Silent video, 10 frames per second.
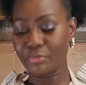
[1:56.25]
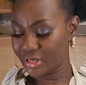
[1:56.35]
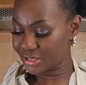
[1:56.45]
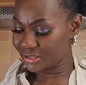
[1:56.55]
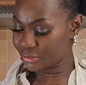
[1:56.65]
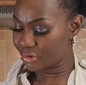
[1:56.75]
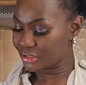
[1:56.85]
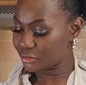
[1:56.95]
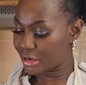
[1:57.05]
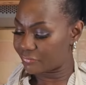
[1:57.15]
but it's
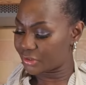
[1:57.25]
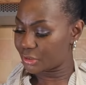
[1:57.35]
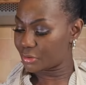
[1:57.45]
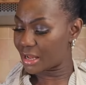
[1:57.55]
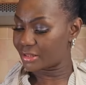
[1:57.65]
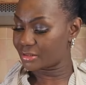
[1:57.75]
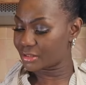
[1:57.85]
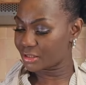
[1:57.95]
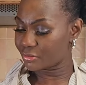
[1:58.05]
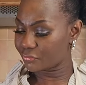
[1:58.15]
great to have you and
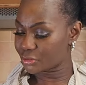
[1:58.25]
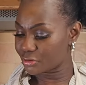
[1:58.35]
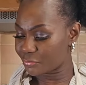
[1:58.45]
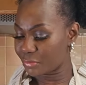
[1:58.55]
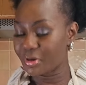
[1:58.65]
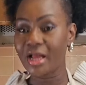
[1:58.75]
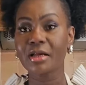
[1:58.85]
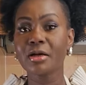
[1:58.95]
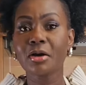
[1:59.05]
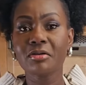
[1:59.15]
thank you for stopping by.
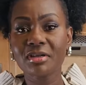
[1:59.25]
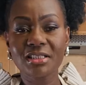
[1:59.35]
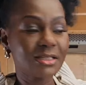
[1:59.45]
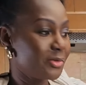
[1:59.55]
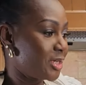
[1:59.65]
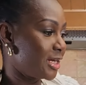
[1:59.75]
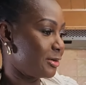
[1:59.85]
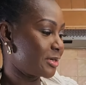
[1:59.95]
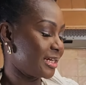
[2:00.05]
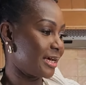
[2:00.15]
What's New Year
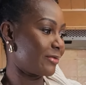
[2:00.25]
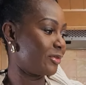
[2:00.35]
looking like